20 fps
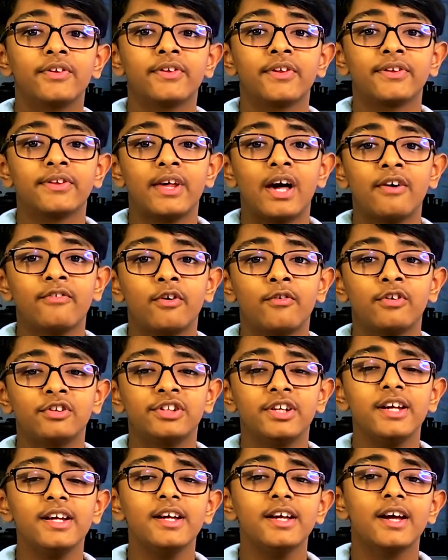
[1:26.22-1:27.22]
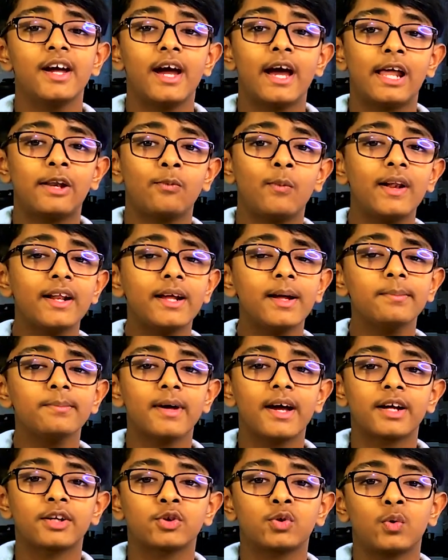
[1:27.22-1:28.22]
This is Aarav Ajai and
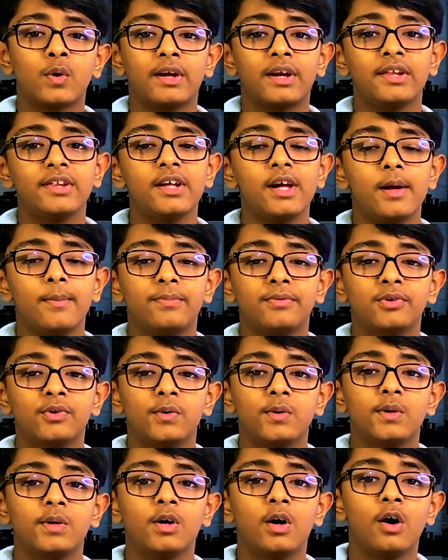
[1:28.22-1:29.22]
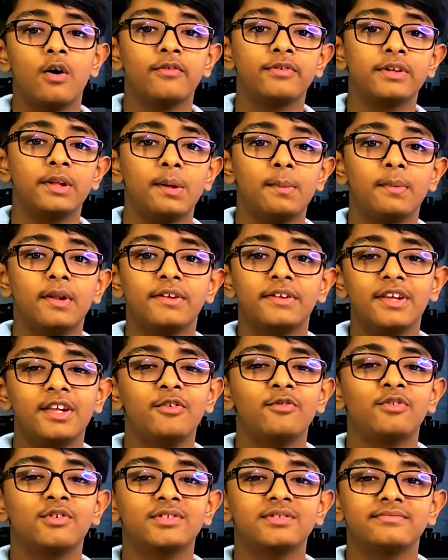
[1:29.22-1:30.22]
welcome back to another episode of Seamless
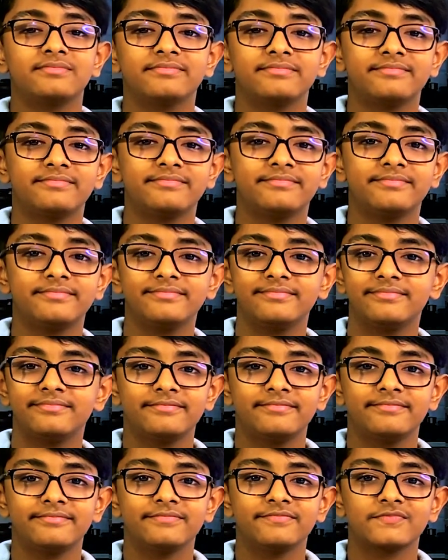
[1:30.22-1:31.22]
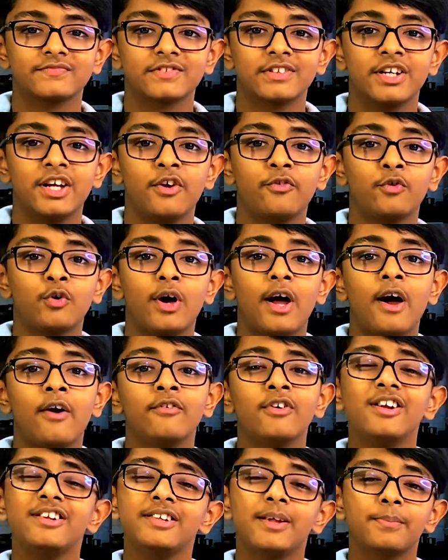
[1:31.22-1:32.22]
Info. If you
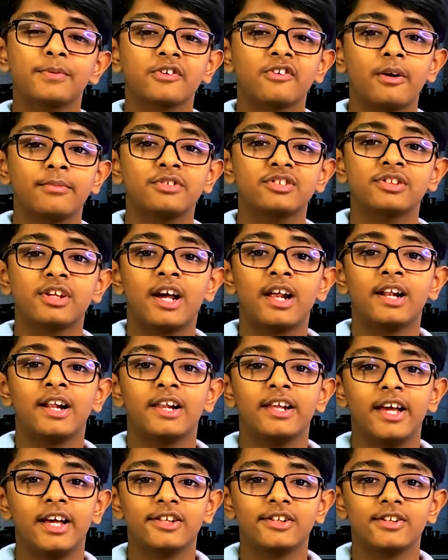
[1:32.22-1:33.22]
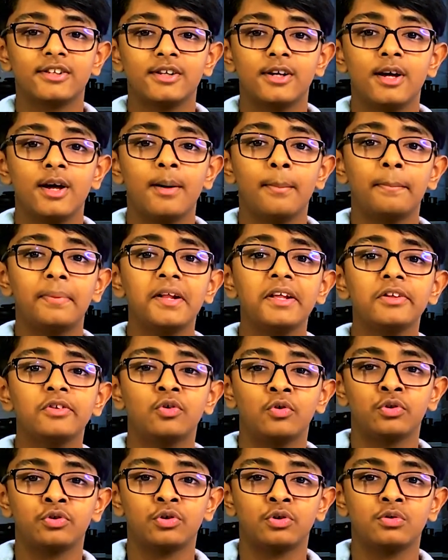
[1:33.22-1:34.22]
have not subscribed this channel yet,
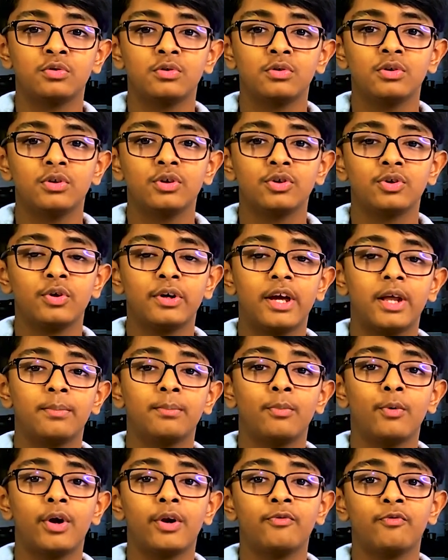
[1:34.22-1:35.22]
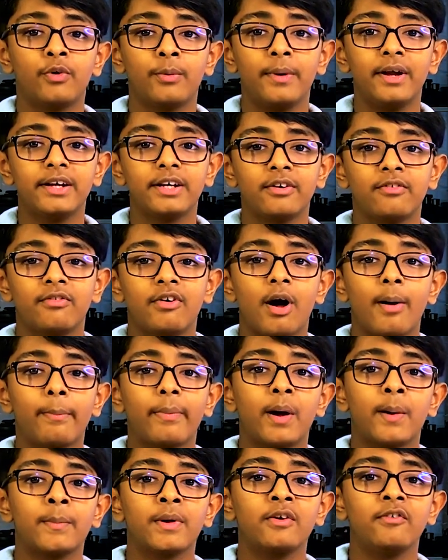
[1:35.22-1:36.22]
please do so to get more informative
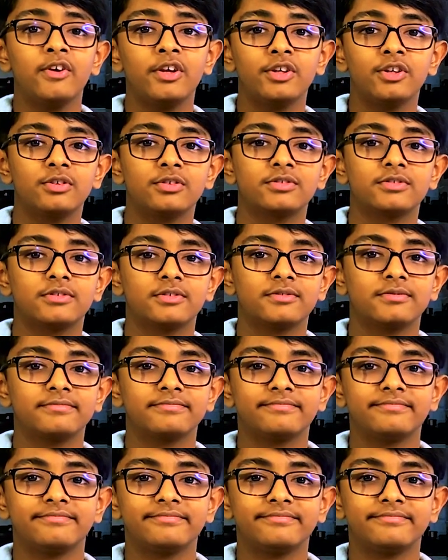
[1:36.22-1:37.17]
upcoming videos.